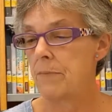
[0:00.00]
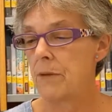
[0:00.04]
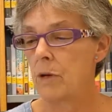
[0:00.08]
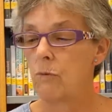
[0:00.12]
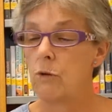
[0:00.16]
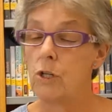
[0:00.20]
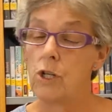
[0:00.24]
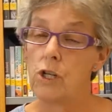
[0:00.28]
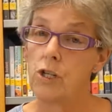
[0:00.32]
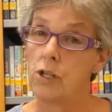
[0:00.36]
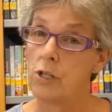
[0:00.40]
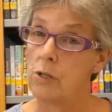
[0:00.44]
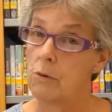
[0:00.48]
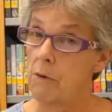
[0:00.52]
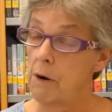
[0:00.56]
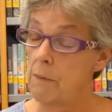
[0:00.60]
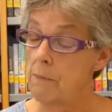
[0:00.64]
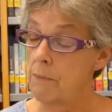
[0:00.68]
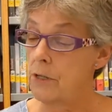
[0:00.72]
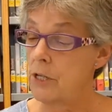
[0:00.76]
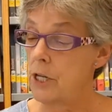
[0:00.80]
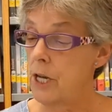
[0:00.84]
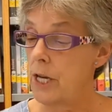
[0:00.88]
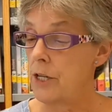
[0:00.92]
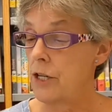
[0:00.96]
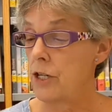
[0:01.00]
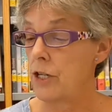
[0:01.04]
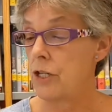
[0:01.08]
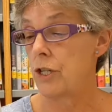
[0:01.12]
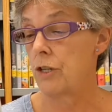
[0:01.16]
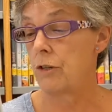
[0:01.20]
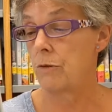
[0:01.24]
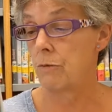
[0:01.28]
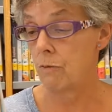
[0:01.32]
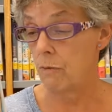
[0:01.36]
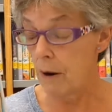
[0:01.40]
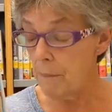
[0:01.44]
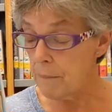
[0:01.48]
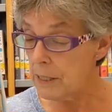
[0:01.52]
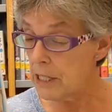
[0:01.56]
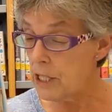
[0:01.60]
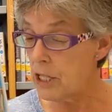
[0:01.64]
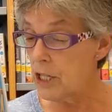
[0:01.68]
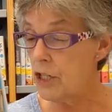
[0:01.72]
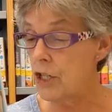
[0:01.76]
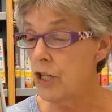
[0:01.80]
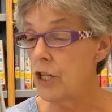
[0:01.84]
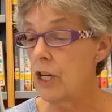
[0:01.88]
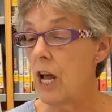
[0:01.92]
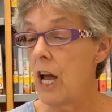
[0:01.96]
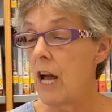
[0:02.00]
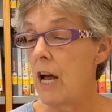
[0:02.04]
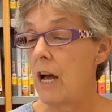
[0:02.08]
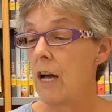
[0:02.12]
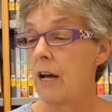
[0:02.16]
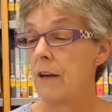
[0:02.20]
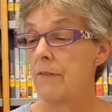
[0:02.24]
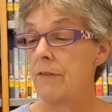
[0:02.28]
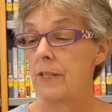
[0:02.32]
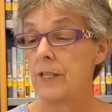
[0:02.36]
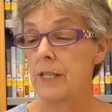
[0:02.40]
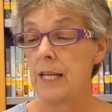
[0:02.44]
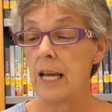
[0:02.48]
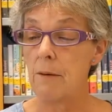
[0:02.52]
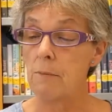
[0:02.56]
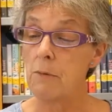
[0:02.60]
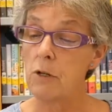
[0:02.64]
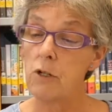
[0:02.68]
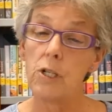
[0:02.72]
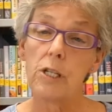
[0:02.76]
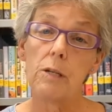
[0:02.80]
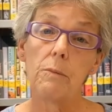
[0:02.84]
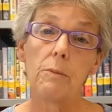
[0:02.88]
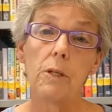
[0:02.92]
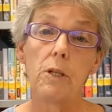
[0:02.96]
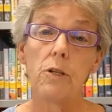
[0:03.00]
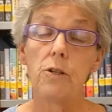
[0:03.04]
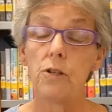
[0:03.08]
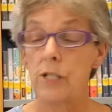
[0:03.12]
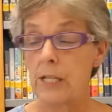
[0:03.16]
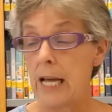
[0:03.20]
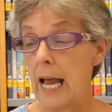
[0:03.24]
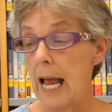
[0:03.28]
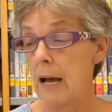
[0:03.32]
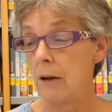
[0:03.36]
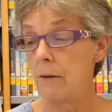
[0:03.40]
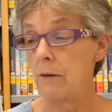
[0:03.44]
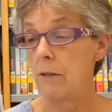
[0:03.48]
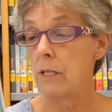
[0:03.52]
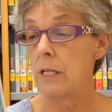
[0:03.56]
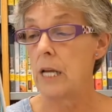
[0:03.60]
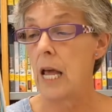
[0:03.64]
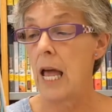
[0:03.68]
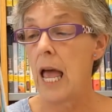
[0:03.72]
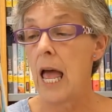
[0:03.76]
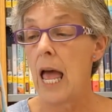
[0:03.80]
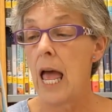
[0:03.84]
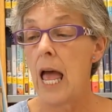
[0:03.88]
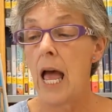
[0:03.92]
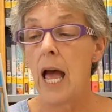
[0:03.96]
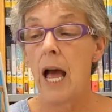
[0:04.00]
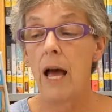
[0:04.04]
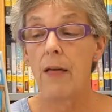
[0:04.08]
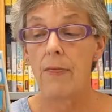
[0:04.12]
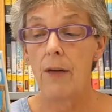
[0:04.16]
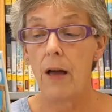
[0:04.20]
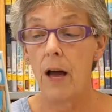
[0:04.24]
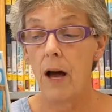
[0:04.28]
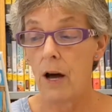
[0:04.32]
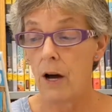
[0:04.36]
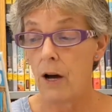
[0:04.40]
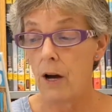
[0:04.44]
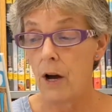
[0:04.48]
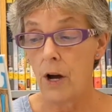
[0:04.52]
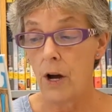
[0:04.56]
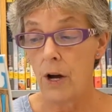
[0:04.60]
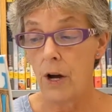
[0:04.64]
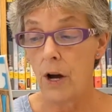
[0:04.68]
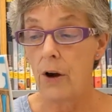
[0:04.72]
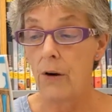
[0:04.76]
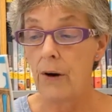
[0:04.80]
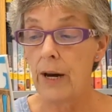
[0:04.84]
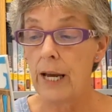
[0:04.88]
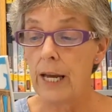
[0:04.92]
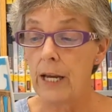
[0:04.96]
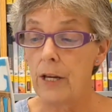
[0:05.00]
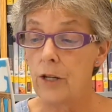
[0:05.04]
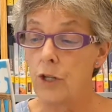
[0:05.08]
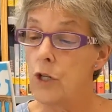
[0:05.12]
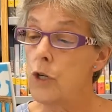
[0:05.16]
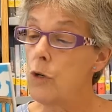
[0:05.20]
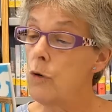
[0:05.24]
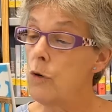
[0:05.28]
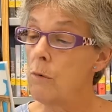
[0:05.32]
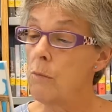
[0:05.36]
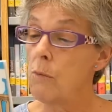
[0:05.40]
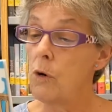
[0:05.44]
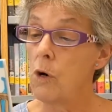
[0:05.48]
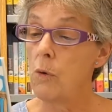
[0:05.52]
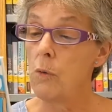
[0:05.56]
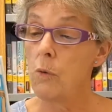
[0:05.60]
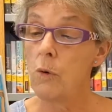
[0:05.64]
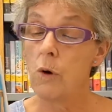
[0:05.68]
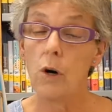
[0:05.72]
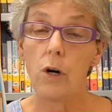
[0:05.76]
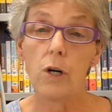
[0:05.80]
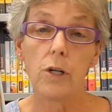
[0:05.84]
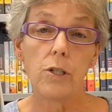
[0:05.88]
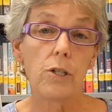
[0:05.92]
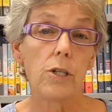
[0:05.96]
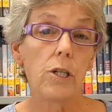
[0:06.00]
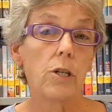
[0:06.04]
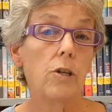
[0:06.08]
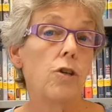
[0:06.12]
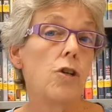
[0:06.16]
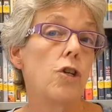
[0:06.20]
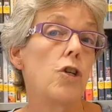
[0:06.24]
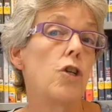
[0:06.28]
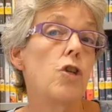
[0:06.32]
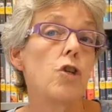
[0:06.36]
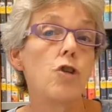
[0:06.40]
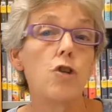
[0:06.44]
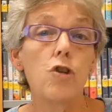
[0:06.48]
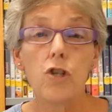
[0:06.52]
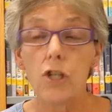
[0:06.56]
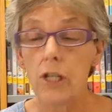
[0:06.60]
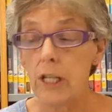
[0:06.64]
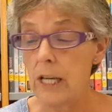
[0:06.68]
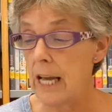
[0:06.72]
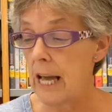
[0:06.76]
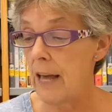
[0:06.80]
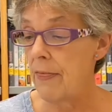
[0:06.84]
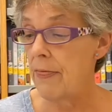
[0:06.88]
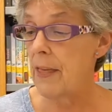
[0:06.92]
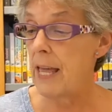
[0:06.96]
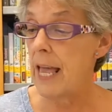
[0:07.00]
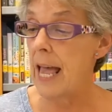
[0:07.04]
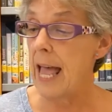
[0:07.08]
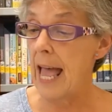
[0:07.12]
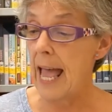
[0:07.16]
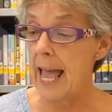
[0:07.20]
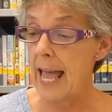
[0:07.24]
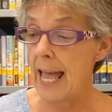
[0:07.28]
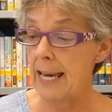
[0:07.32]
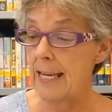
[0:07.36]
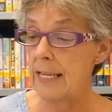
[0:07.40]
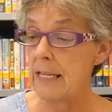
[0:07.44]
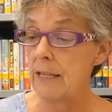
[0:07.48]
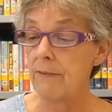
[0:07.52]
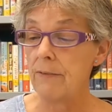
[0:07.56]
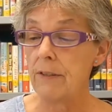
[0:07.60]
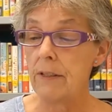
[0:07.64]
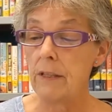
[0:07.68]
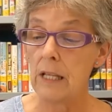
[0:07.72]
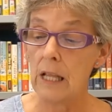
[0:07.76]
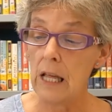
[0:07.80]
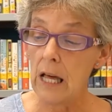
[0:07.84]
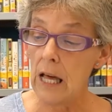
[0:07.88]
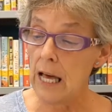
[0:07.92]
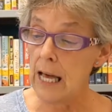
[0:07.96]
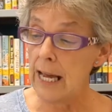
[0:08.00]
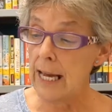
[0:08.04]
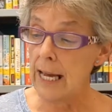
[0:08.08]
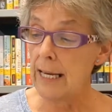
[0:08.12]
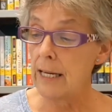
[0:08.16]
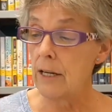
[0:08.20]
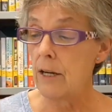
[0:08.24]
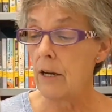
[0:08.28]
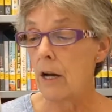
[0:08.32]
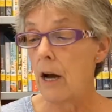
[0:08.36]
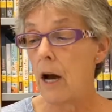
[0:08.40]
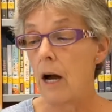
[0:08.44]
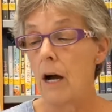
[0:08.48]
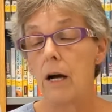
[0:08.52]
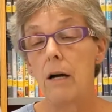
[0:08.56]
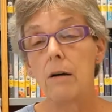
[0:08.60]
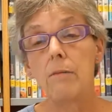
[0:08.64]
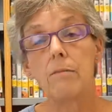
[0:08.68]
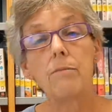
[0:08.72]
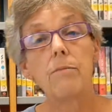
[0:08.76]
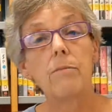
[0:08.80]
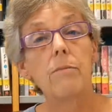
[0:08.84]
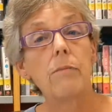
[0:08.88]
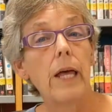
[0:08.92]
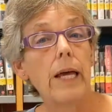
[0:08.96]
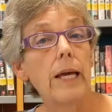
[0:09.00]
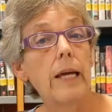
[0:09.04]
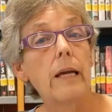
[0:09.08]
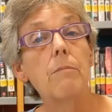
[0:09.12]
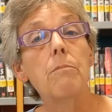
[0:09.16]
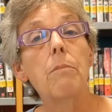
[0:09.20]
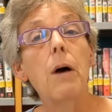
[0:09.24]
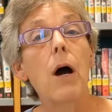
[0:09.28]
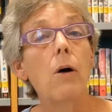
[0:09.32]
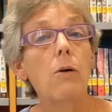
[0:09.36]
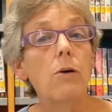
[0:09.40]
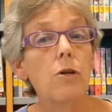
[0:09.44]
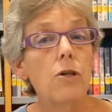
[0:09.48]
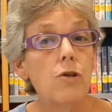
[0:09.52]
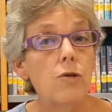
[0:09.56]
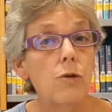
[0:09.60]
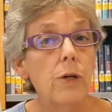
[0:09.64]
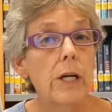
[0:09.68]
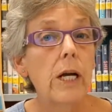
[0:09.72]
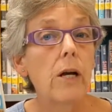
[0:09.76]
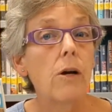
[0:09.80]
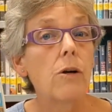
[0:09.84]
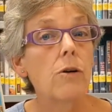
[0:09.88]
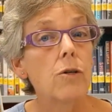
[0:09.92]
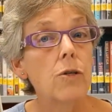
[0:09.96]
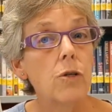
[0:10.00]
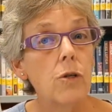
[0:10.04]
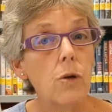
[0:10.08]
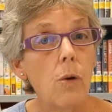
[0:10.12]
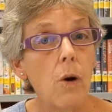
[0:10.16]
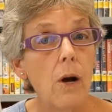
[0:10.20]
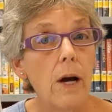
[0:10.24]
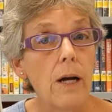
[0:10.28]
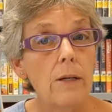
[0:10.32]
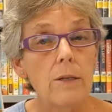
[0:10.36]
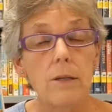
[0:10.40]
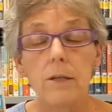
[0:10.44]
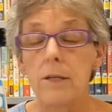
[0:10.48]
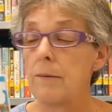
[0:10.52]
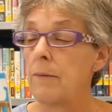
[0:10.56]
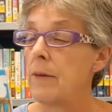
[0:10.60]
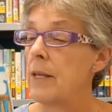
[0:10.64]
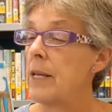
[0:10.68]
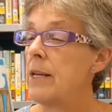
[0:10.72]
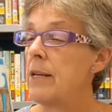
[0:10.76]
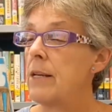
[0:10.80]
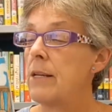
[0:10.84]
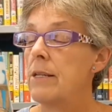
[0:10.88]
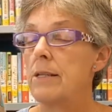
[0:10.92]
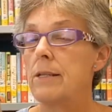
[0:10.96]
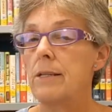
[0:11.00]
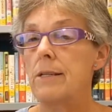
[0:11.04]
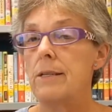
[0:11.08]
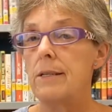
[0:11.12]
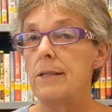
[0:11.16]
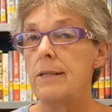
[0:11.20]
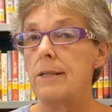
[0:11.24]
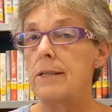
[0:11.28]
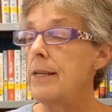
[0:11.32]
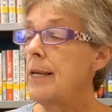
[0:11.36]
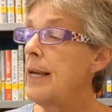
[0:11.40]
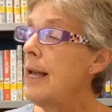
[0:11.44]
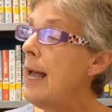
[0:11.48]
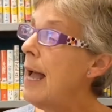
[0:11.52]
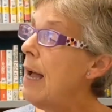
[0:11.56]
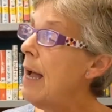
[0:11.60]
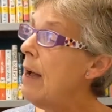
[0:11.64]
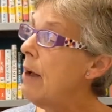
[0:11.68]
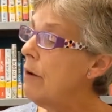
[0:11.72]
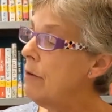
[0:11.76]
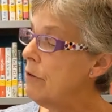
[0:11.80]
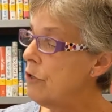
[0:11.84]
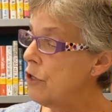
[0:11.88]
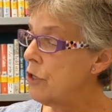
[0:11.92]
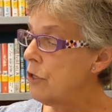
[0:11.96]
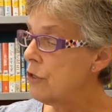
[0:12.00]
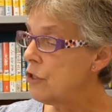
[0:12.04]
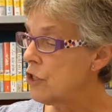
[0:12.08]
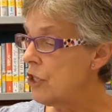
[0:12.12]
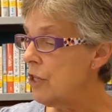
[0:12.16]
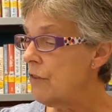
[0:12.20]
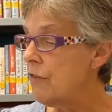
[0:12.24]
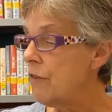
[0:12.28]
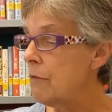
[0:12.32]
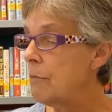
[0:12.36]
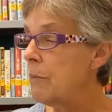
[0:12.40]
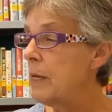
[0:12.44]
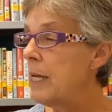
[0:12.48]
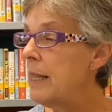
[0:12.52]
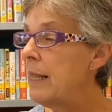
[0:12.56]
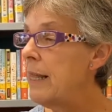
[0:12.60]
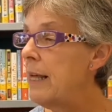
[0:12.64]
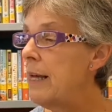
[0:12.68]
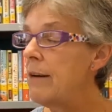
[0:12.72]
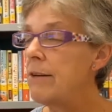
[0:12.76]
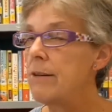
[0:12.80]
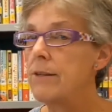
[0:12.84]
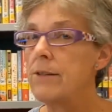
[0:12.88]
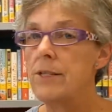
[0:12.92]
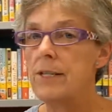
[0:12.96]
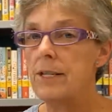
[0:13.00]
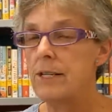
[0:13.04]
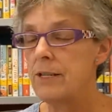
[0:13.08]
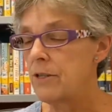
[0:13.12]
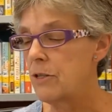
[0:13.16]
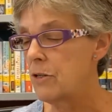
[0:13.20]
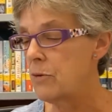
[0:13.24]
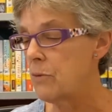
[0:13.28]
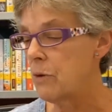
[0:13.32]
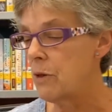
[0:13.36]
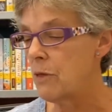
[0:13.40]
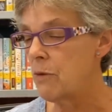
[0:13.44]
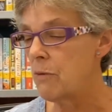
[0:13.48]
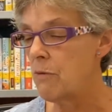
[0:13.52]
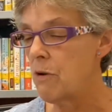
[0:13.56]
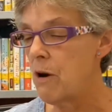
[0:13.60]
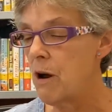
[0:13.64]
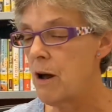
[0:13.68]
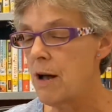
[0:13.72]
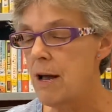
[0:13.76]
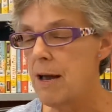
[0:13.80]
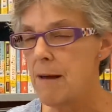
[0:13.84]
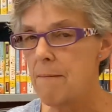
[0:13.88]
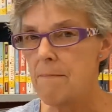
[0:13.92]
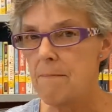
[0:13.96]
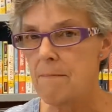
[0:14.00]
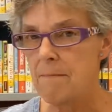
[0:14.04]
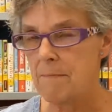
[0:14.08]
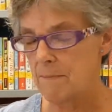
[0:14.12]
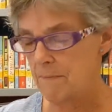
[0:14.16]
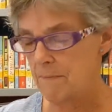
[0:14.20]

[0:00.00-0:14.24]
which is the repetition of the same or similar sounds occurring in 2 or more words. They're usually at the end of a line, like in poetry or songs. So let's see how Shiver Me Letters does with rhyme.